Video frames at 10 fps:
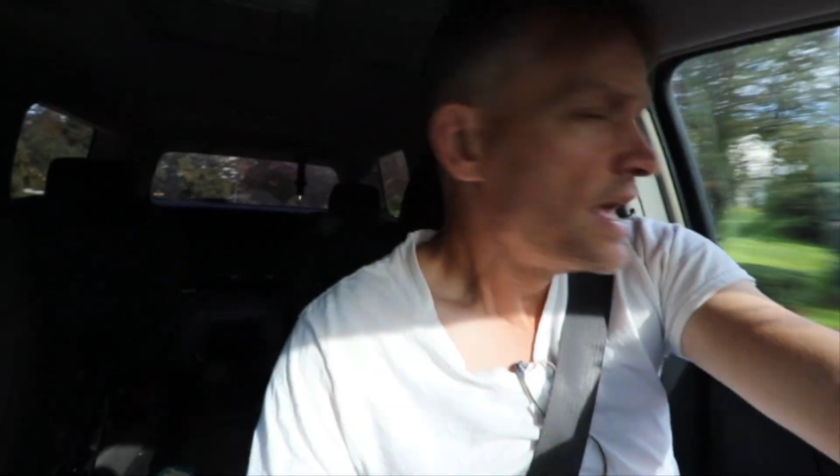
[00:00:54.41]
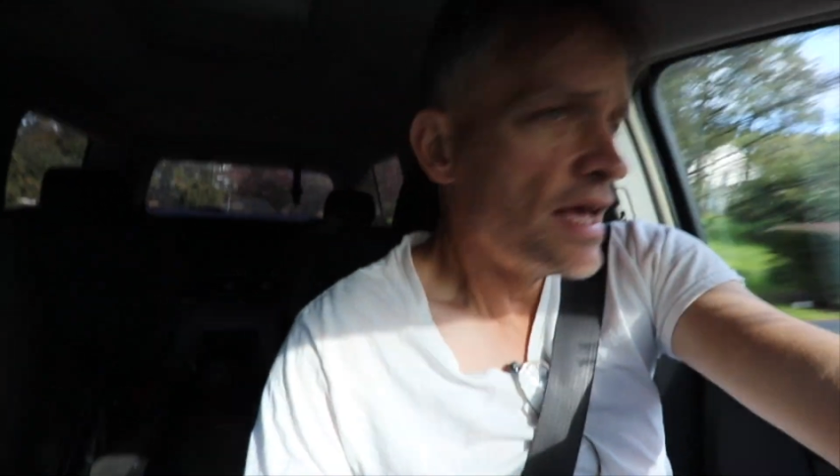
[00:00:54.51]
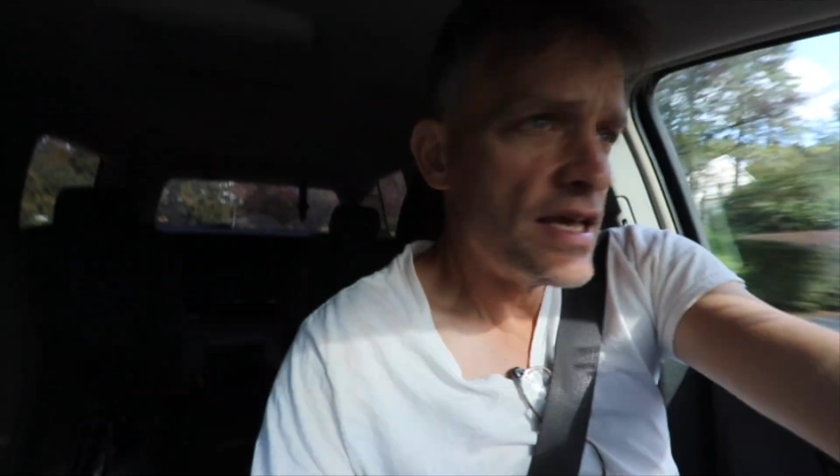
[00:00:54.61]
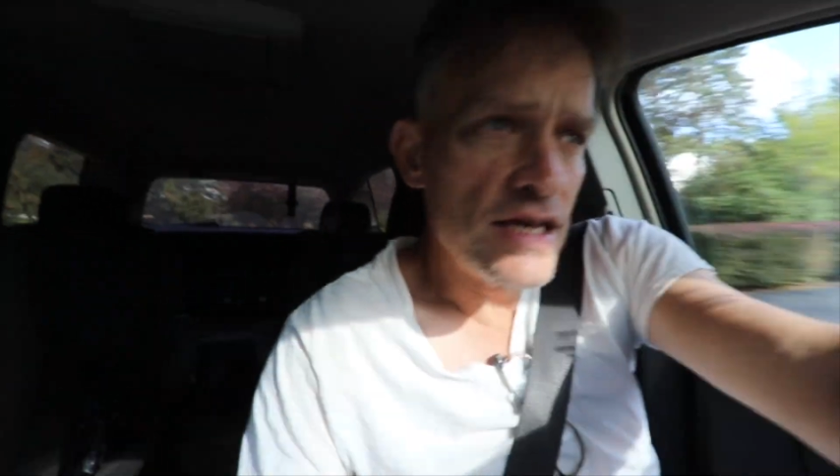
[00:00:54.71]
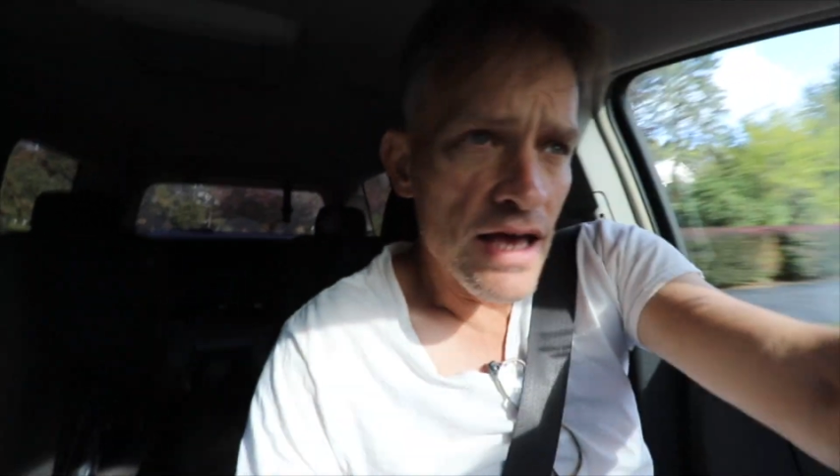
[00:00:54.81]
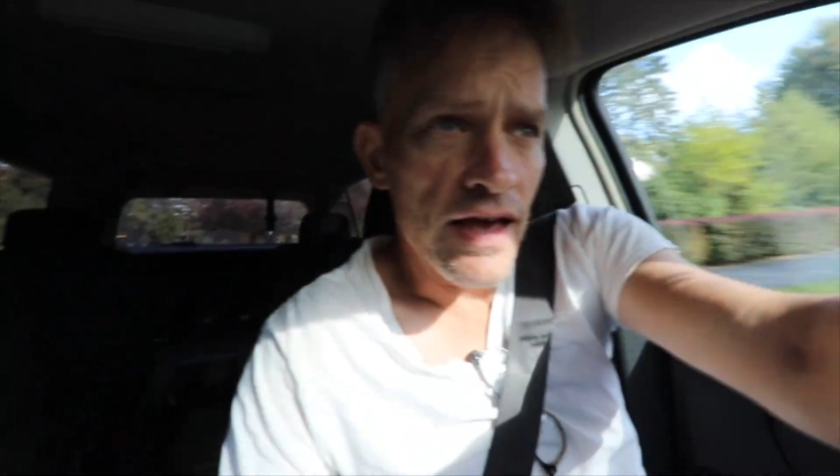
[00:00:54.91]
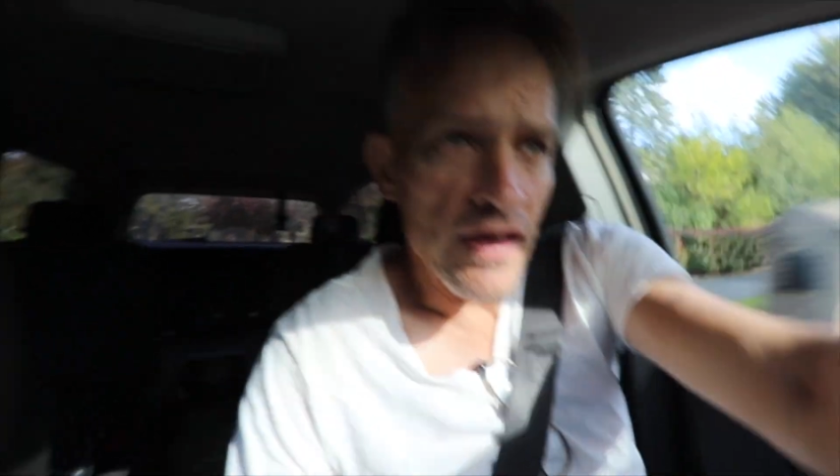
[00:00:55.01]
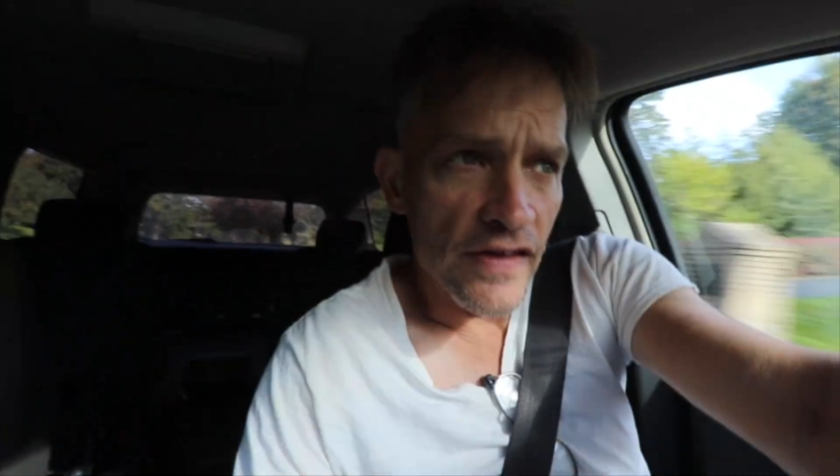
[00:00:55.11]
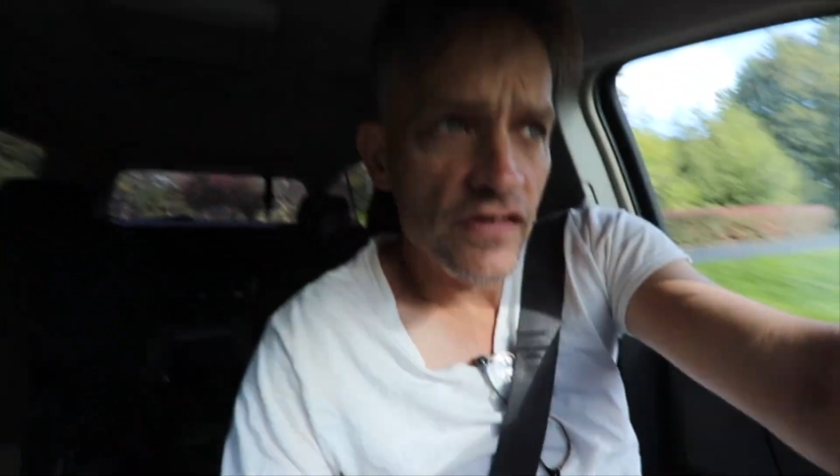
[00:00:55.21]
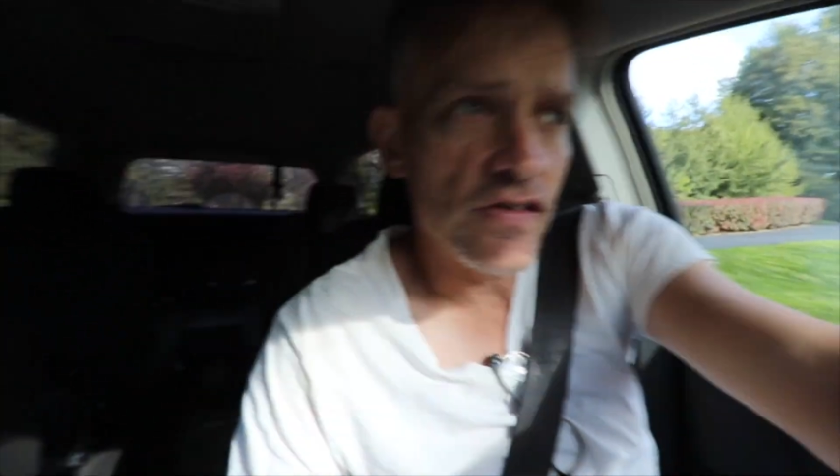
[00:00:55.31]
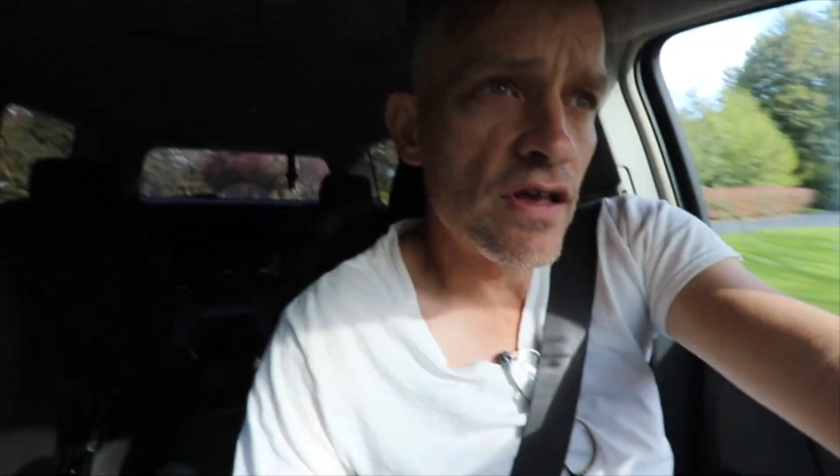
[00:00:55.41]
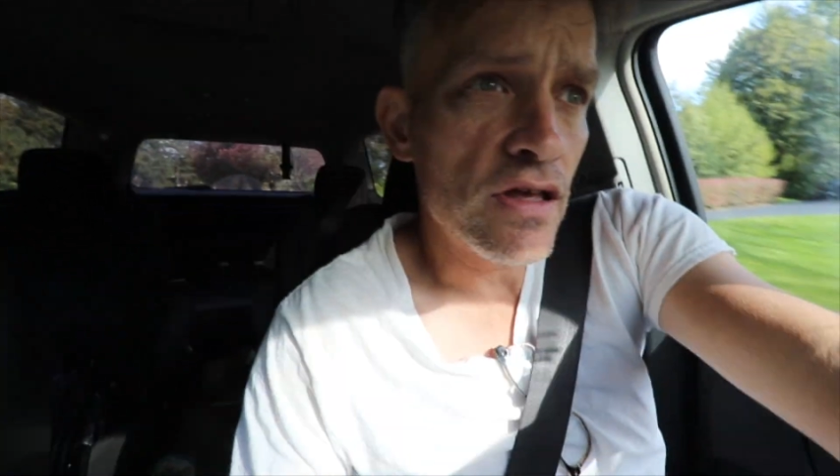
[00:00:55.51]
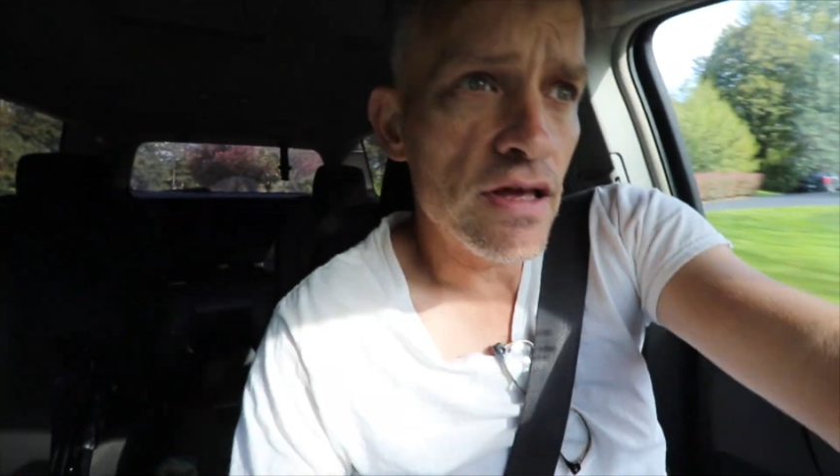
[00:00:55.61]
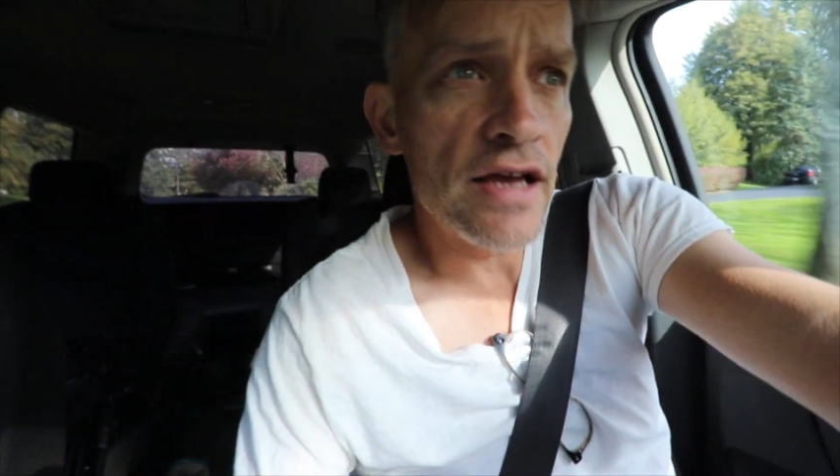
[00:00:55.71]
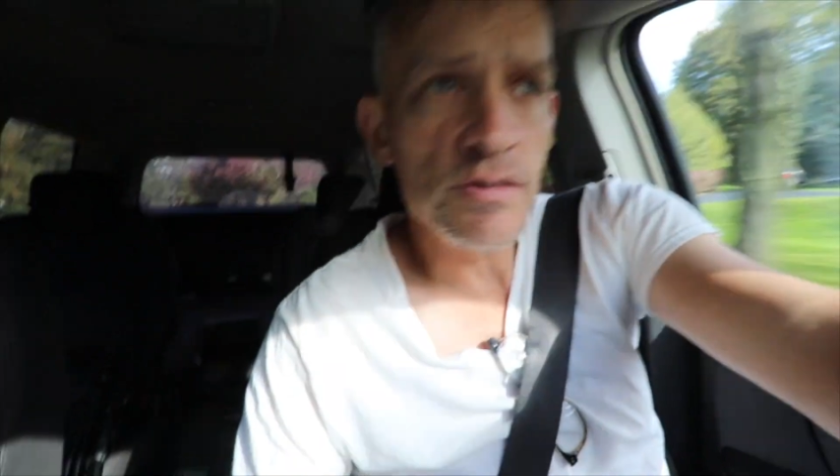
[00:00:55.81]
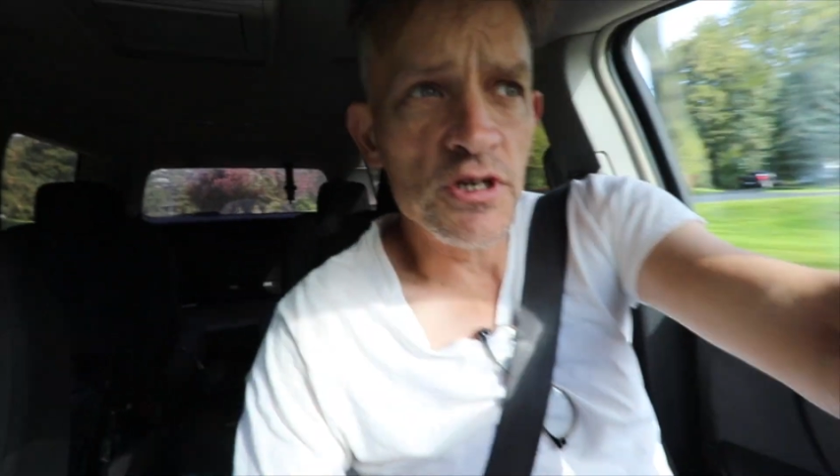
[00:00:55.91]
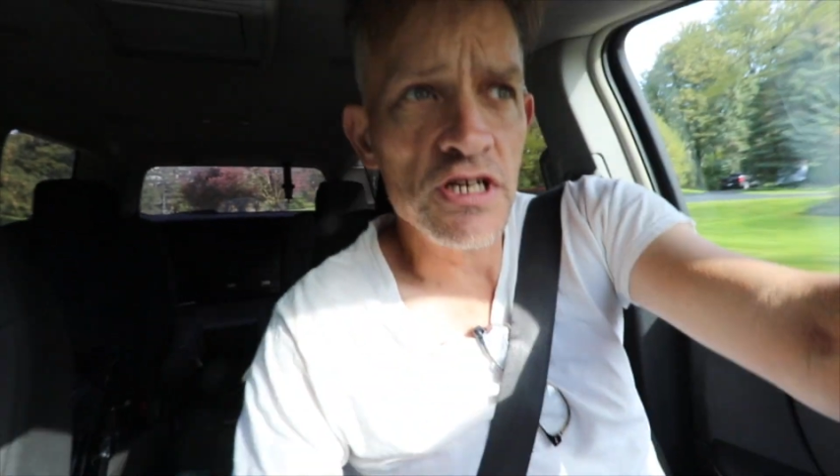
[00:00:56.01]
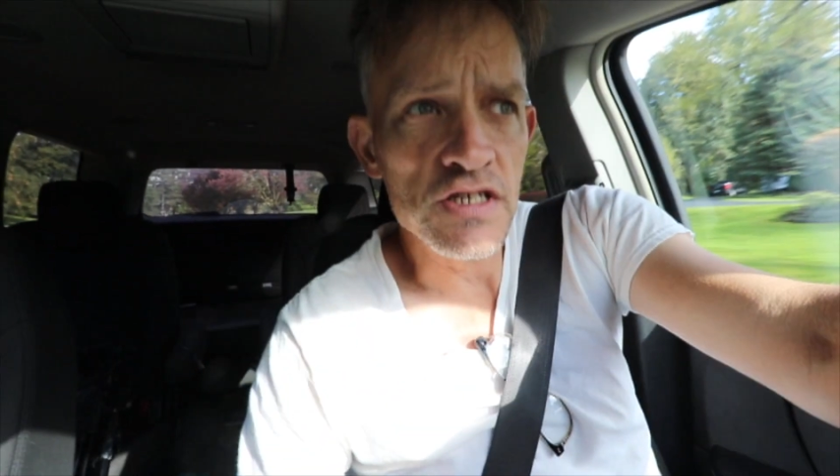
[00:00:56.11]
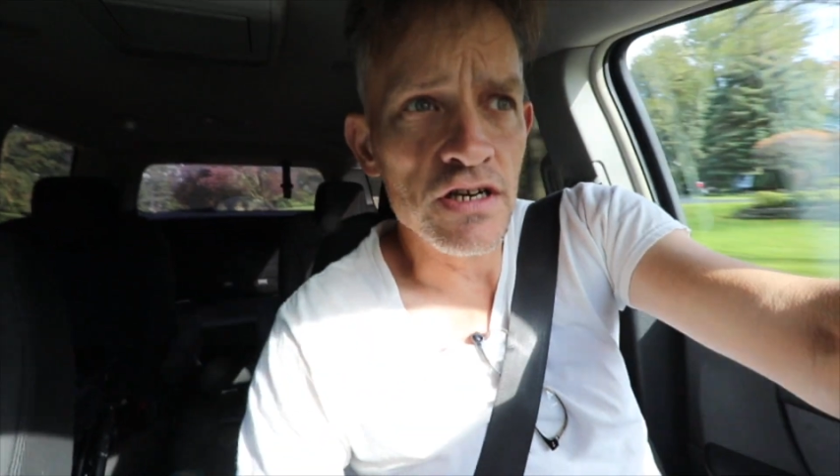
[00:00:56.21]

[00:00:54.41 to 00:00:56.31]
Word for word: He has expertise